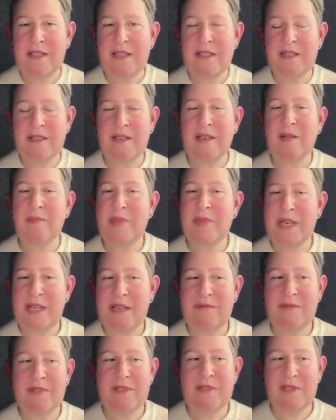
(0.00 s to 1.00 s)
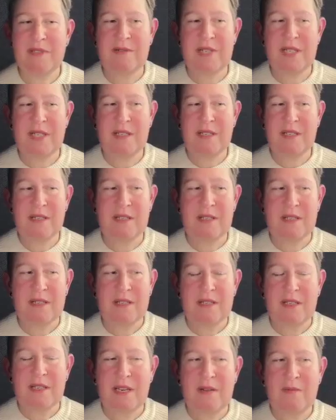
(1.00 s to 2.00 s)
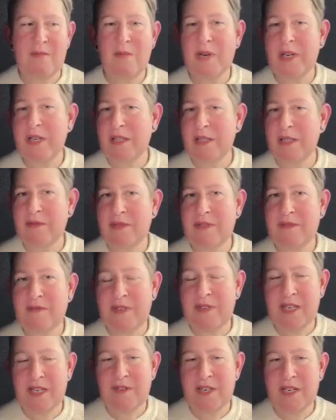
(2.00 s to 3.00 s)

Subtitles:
the company was doing work that was very,